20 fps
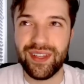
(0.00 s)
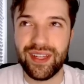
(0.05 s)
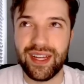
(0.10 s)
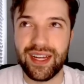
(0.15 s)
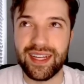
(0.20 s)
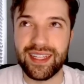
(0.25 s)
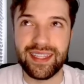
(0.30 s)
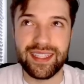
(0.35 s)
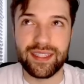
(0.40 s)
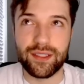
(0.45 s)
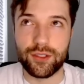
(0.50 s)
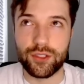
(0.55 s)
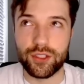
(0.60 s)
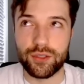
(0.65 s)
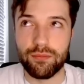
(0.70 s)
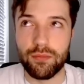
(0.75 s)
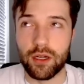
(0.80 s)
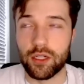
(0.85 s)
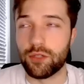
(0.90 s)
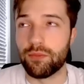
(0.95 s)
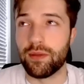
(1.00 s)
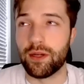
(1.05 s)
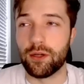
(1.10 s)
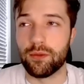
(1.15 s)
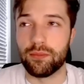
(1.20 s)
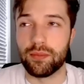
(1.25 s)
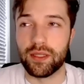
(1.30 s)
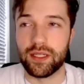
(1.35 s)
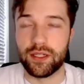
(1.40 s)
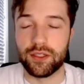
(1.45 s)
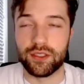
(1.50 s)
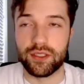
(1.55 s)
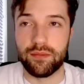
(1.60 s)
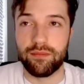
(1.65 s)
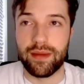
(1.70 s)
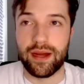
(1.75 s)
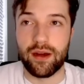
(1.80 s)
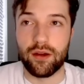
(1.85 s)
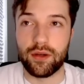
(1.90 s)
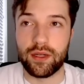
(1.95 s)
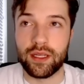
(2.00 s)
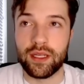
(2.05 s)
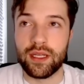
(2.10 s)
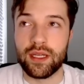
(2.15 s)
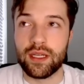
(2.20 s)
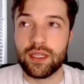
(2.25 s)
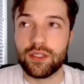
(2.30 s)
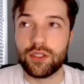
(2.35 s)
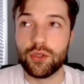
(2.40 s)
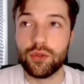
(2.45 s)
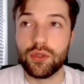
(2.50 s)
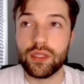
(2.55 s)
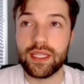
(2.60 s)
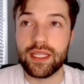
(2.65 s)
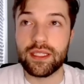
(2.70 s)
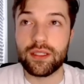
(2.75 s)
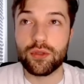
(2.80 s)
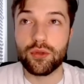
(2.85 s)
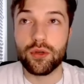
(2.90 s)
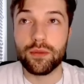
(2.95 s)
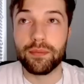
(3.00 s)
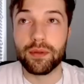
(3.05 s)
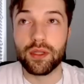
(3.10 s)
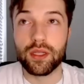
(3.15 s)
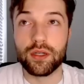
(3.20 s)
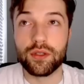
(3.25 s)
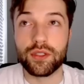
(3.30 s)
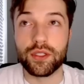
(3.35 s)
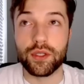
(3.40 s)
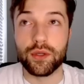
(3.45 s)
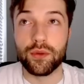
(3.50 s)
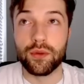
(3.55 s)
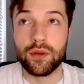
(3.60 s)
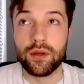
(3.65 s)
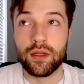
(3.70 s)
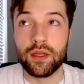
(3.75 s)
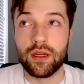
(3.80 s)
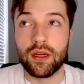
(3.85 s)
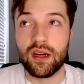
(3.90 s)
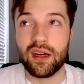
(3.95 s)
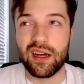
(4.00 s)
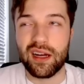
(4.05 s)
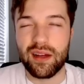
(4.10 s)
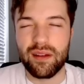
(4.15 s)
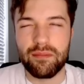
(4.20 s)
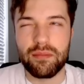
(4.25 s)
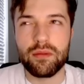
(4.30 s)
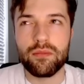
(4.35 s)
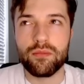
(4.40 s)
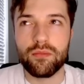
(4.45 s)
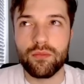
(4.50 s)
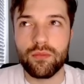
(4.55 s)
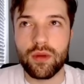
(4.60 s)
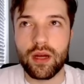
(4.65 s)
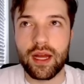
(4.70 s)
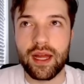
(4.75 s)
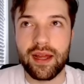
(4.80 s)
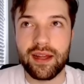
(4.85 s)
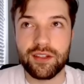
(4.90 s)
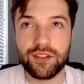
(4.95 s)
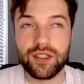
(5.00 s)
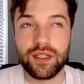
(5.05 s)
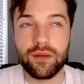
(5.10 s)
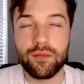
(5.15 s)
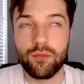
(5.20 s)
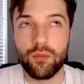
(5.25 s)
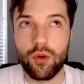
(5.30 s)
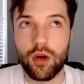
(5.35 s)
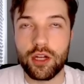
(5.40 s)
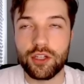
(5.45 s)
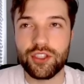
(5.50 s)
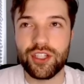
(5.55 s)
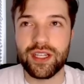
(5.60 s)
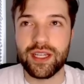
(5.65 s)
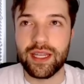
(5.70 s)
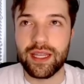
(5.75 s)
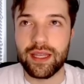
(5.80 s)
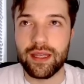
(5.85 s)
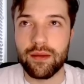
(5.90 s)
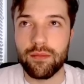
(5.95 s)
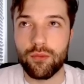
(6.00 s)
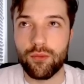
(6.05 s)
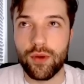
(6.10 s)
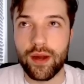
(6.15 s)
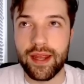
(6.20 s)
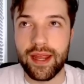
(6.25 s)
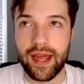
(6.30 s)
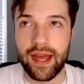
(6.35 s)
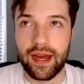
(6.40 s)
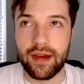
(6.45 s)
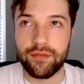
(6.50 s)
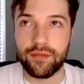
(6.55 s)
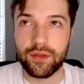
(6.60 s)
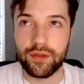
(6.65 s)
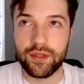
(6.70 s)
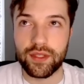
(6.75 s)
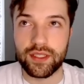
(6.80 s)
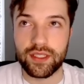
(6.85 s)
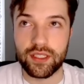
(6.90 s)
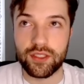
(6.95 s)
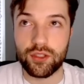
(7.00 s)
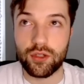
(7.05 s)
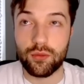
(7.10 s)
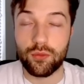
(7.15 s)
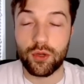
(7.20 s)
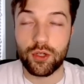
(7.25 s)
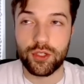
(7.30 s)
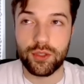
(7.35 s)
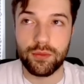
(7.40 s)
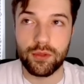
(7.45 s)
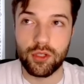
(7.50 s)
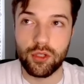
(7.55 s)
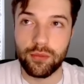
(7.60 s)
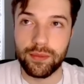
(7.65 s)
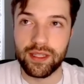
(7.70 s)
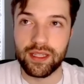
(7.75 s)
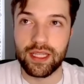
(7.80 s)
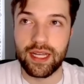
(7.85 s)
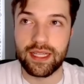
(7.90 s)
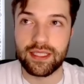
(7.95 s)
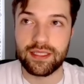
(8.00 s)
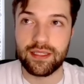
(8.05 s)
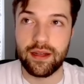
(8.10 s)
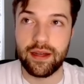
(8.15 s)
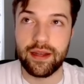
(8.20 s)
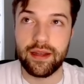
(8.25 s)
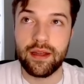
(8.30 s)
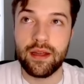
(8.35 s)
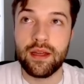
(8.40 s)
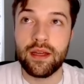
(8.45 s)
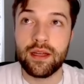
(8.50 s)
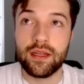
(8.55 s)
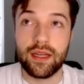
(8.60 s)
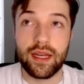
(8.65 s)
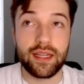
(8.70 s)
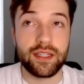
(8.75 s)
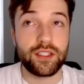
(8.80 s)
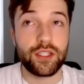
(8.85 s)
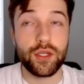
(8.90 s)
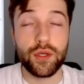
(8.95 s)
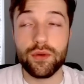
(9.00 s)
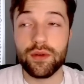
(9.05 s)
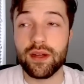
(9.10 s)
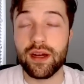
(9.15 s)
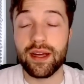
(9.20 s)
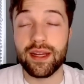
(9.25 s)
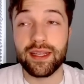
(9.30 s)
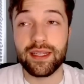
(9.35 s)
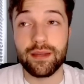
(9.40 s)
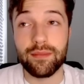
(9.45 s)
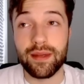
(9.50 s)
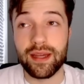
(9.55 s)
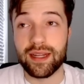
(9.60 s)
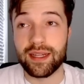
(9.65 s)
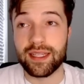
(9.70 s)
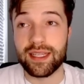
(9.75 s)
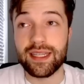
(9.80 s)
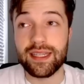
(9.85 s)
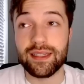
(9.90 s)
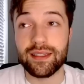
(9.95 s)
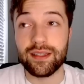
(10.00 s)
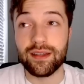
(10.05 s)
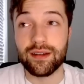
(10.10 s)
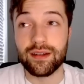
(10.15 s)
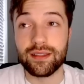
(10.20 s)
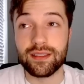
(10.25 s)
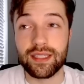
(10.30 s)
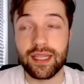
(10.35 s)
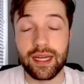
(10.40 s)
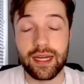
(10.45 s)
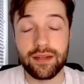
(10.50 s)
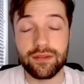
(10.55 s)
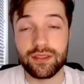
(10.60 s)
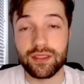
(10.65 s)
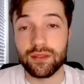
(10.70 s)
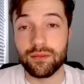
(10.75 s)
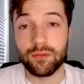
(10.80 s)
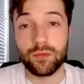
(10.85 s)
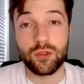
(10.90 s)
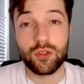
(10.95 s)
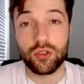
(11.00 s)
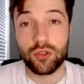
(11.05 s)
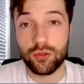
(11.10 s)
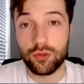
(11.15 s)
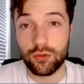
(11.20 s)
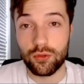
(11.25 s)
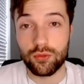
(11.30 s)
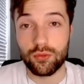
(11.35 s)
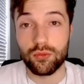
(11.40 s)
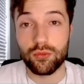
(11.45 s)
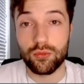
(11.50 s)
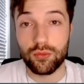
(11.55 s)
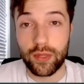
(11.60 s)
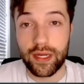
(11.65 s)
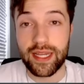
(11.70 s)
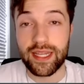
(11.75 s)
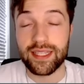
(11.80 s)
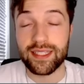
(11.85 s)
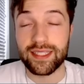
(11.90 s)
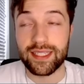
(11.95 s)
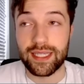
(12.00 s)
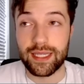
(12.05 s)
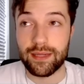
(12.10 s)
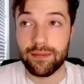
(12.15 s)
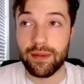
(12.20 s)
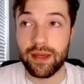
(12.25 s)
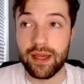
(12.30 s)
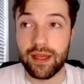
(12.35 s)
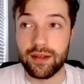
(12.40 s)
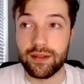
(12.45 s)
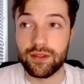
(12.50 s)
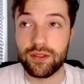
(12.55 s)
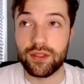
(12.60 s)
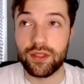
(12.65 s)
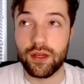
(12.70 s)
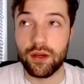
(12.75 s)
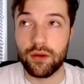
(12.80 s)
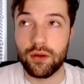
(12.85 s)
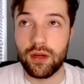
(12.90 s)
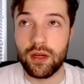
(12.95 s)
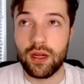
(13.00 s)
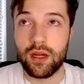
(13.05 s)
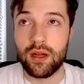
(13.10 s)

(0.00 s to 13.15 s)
I think there's just much better players than Mauch. Tuli Tuipulotu. Uh, I've been, I actually am watching him right after this. I started watching him a little bit last night. At two ninety, man, he does have some crazy bend. So